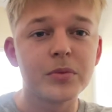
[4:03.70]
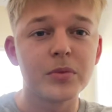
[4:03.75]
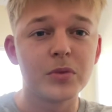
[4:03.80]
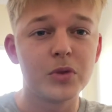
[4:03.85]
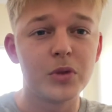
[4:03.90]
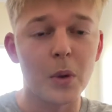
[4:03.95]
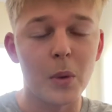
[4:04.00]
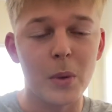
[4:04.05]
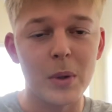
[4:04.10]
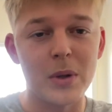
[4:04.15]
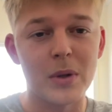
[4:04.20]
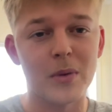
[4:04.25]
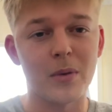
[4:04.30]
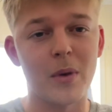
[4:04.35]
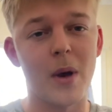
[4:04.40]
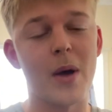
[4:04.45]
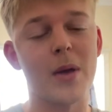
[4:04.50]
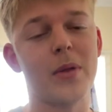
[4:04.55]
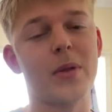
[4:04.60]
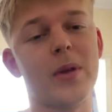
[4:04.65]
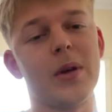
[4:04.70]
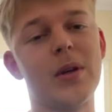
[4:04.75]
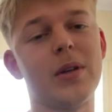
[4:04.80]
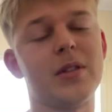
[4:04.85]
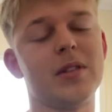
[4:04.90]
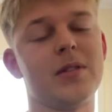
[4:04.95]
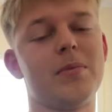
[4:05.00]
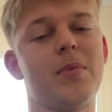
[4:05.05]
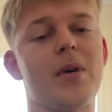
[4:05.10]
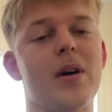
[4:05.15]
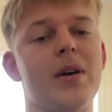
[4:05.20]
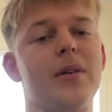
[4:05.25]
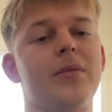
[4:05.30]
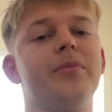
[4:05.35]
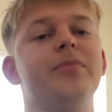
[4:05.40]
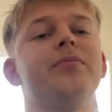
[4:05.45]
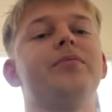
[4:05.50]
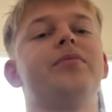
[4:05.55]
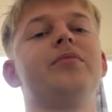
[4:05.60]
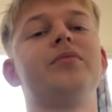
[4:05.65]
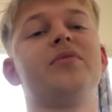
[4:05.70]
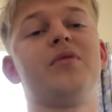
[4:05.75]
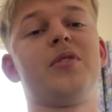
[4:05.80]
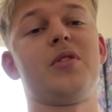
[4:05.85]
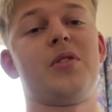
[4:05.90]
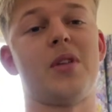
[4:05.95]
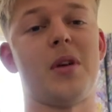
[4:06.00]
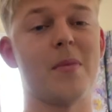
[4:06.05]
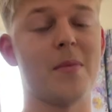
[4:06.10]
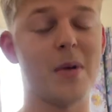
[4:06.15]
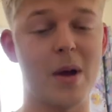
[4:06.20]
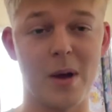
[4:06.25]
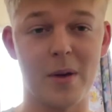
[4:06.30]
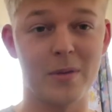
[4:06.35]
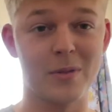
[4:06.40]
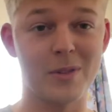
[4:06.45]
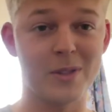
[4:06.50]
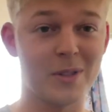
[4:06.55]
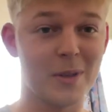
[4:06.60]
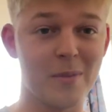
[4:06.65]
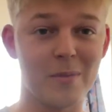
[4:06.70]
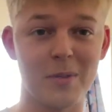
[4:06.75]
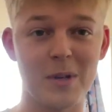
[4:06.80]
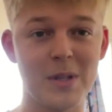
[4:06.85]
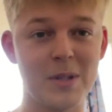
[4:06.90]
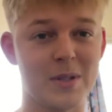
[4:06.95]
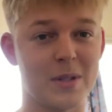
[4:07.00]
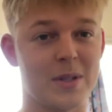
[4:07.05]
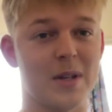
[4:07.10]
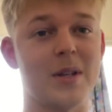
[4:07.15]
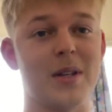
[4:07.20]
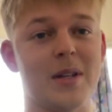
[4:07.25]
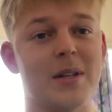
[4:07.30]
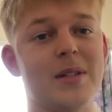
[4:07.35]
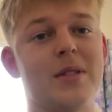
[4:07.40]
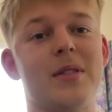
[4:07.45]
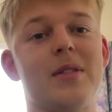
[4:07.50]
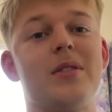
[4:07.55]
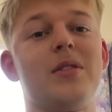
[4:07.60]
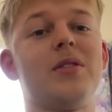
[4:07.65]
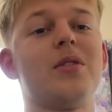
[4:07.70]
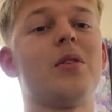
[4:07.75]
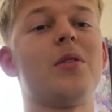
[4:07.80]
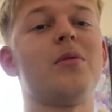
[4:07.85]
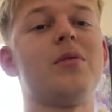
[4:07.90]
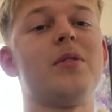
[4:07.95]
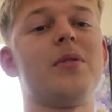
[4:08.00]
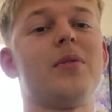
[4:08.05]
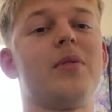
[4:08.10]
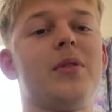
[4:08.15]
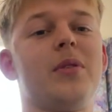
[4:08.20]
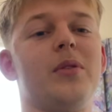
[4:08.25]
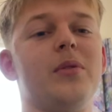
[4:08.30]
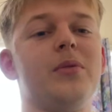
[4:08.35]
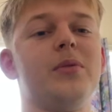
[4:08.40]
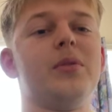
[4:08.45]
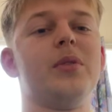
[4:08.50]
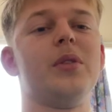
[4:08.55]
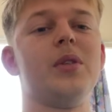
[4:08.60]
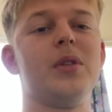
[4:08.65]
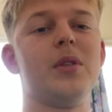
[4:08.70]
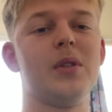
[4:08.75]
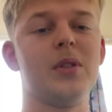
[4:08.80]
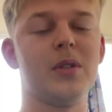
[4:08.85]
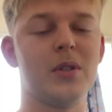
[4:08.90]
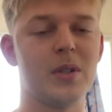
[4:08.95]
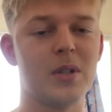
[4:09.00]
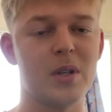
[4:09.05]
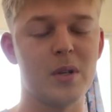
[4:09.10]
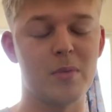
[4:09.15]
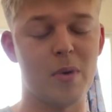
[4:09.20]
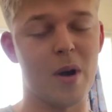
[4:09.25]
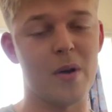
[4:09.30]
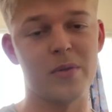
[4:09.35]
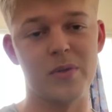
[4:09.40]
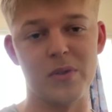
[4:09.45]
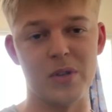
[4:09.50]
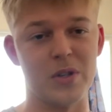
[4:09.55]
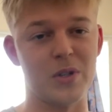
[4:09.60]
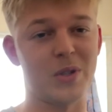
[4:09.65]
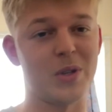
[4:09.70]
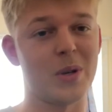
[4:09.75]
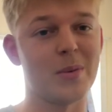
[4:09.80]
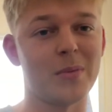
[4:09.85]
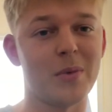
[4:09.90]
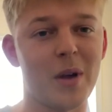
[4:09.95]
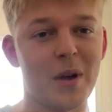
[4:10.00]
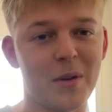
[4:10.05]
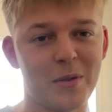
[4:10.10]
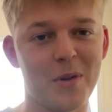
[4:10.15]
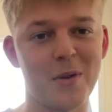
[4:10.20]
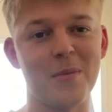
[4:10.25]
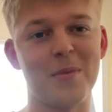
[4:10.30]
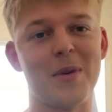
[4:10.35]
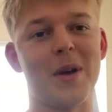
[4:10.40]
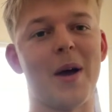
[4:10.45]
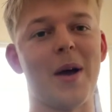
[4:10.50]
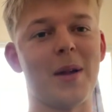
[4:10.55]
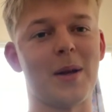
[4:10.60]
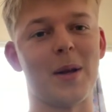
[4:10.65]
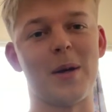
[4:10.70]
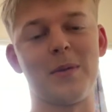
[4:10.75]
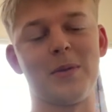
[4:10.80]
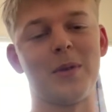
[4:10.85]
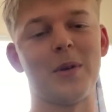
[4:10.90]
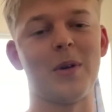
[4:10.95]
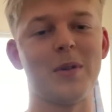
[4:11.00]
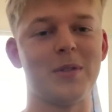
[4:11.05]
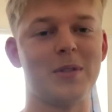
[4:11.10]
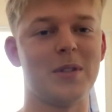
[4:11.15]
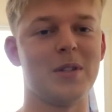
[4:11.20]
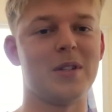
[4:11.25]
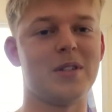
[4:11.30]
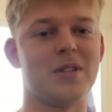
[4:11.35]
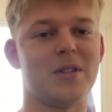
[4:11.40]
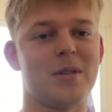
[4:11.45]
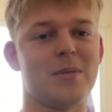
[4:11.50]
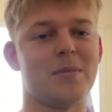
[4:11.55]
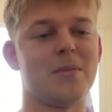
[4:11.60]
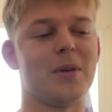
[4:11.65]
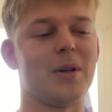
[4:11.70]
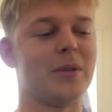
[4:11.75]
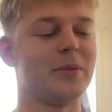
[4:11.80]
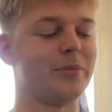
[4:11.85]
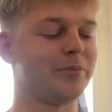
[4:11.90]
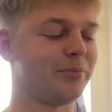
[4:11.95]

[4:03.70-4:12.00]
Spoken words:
doing the right things, but somehow, for some reason, it is. It's so difficult. Apart from the gym, like, for me, I love going to the gym, but,